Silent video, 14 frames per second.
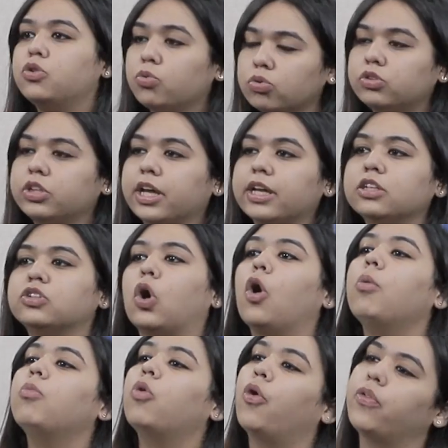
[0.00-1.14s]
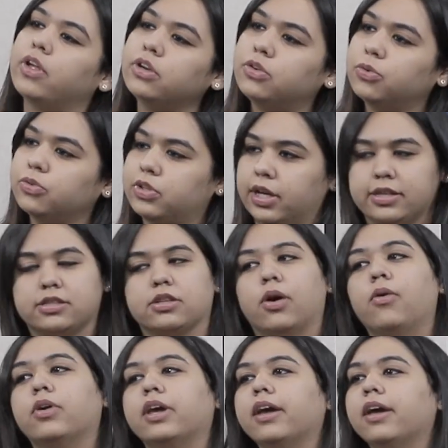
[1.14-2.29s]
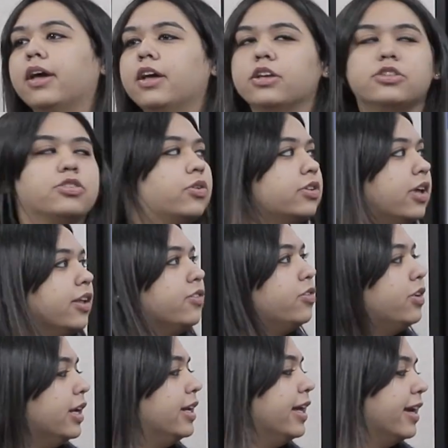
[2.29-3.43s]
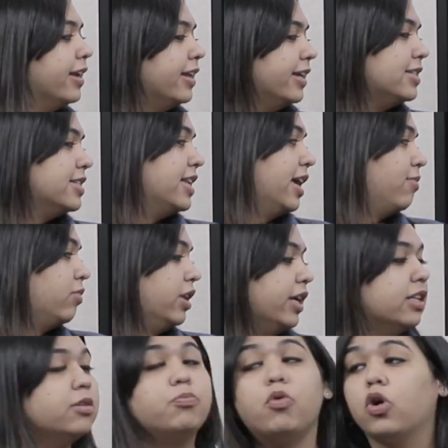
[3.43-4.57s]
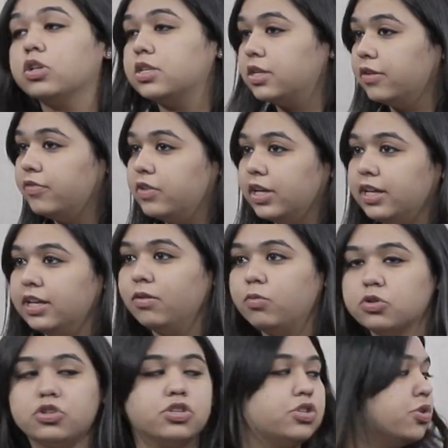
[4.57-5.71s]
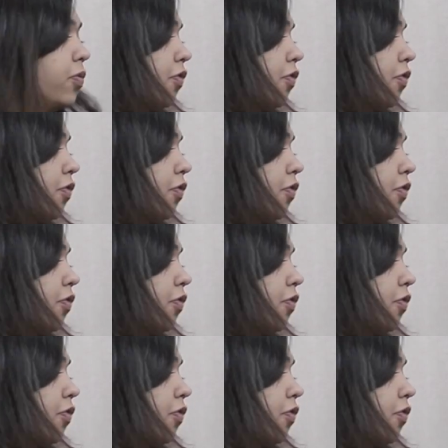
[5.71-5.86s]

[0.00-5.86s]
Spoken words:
two things or more than two things. Okay, so there are three degrees, namely the positive degree, which is the